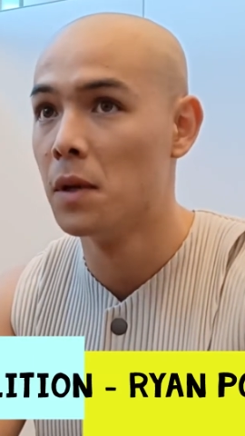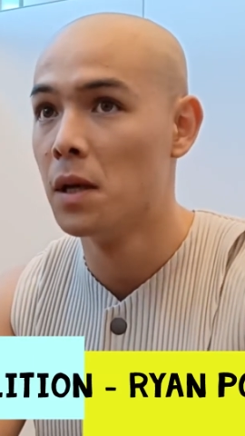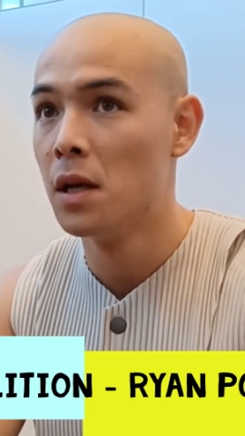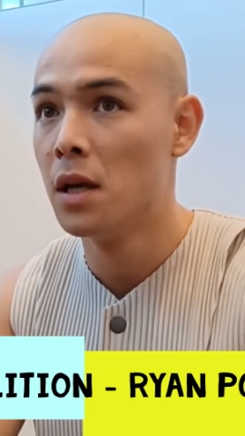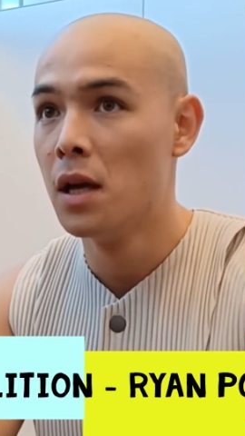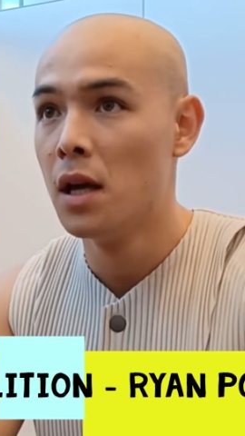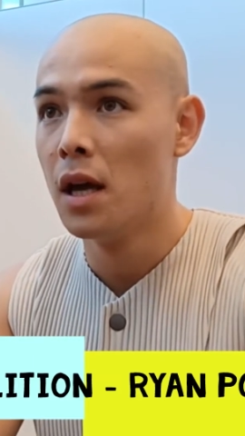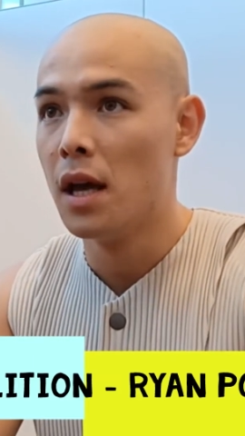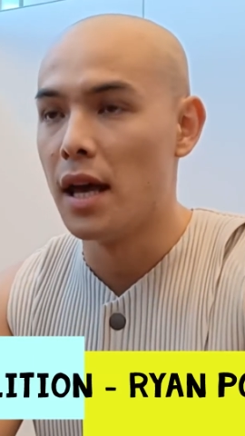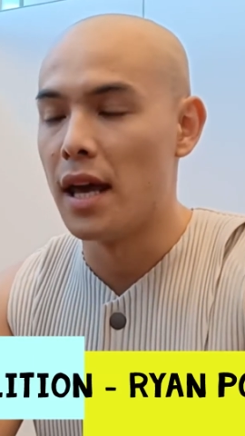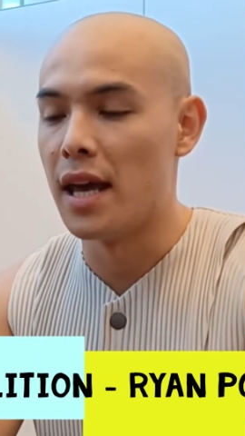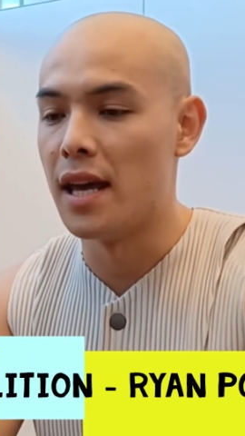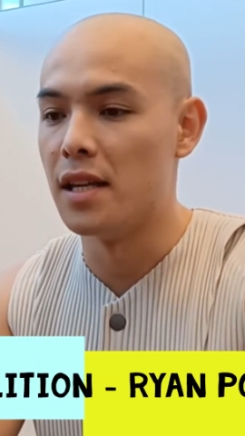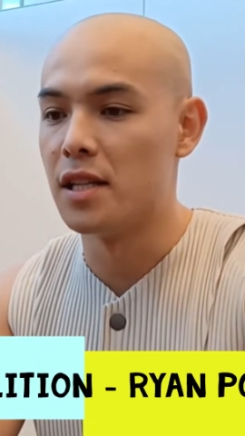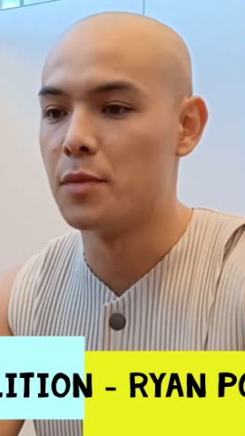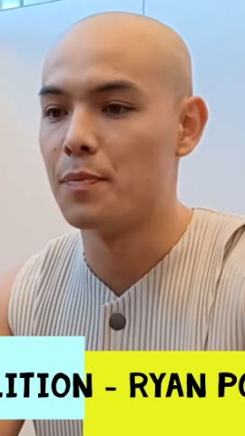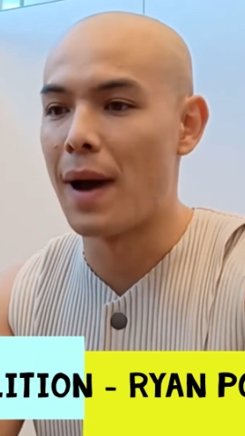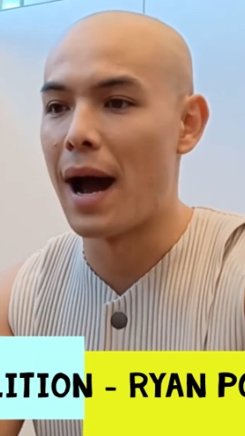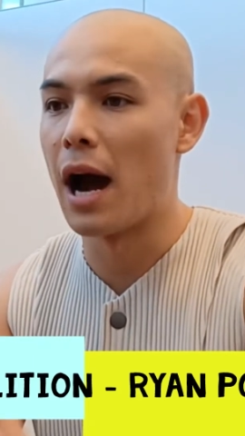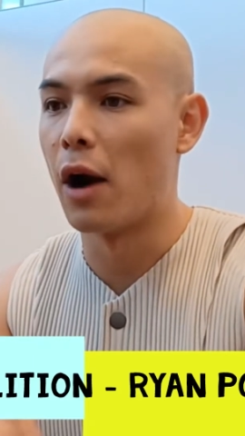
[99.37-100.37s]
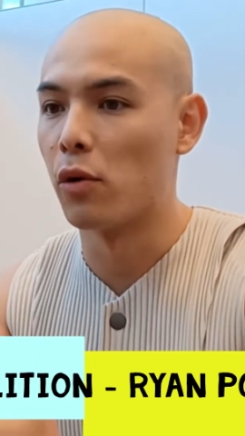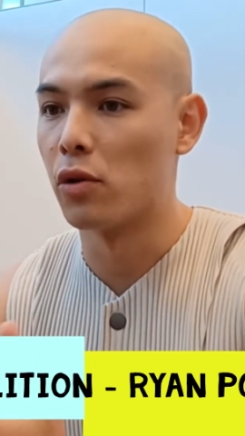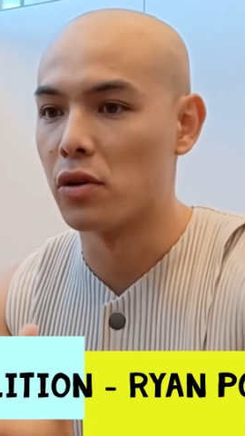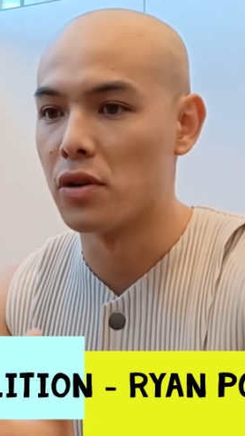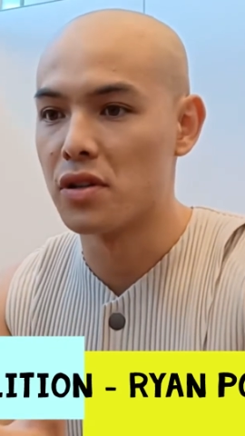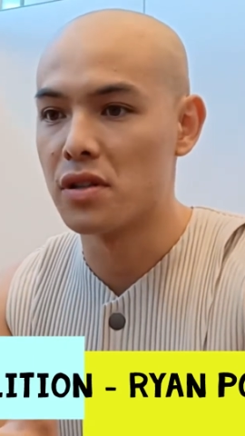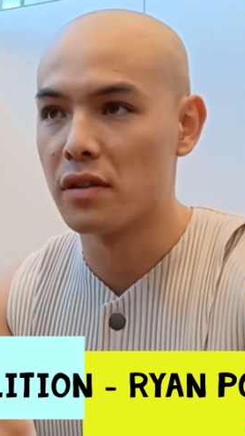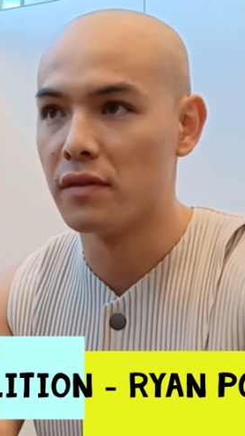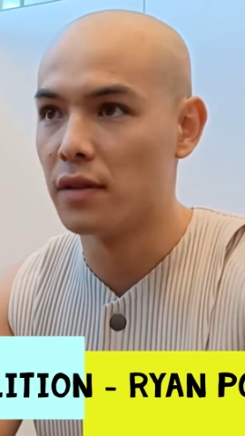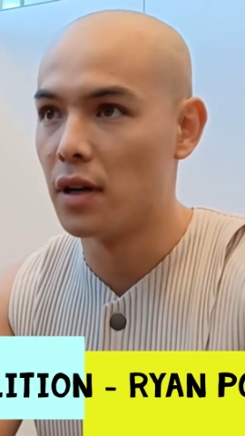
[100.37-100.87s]
his
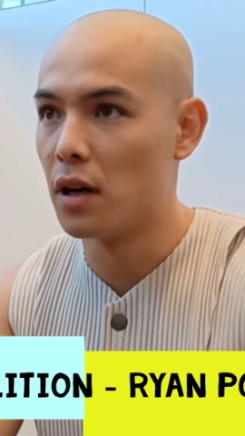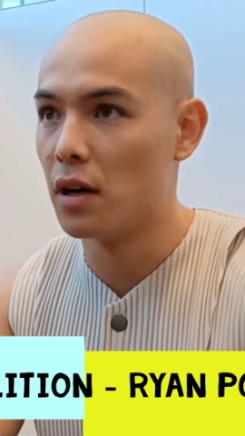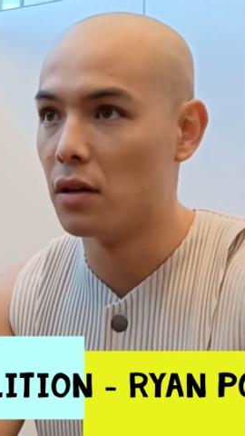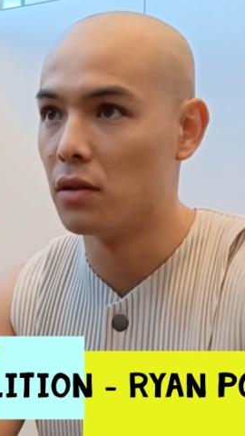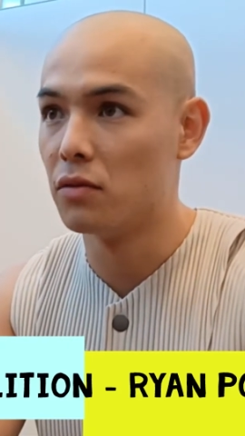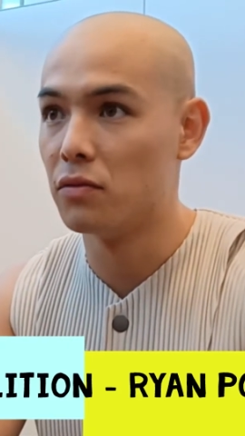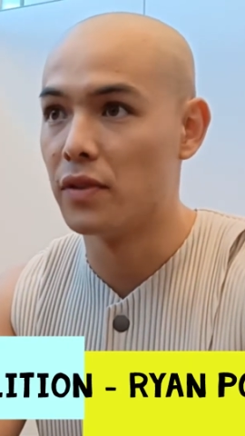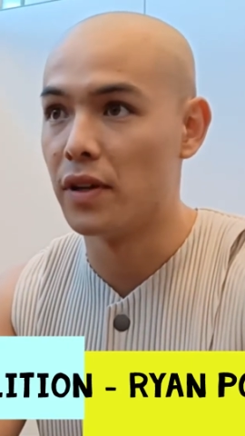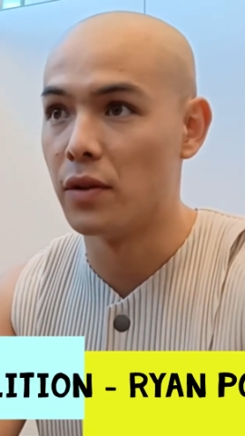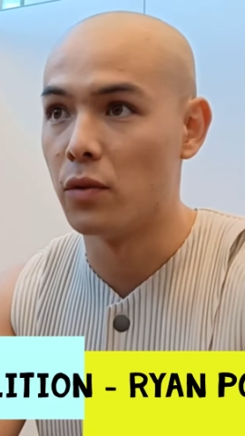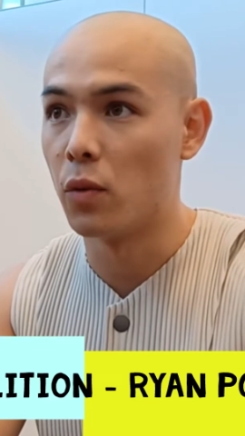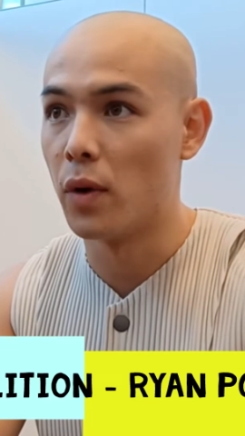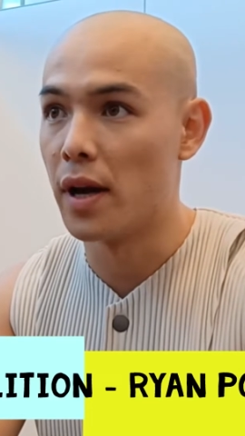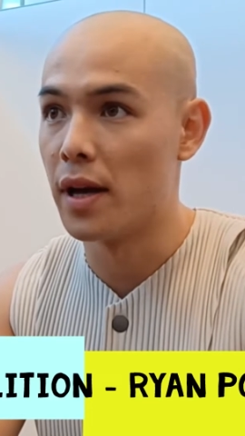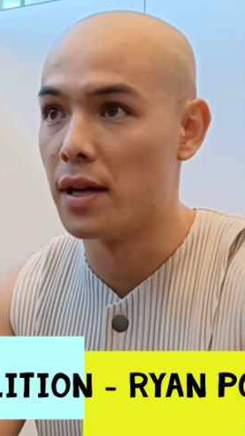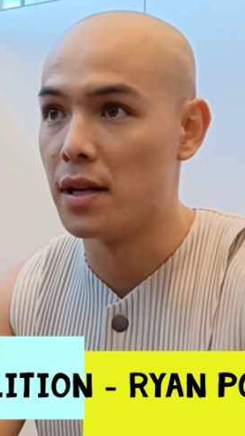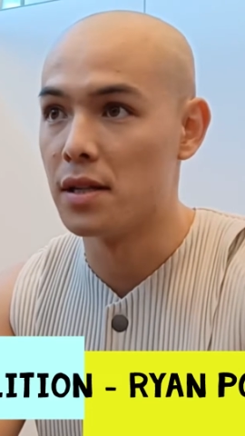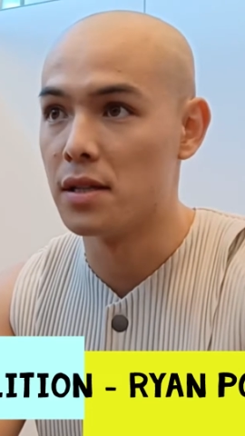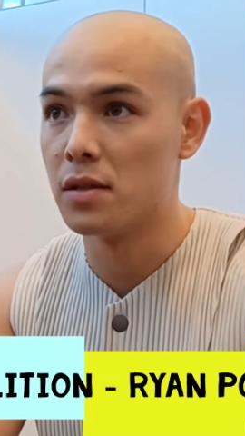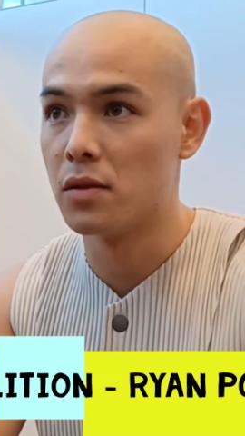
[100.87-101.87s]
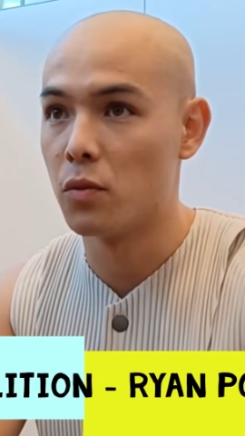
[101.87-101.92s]
powers evolve in ways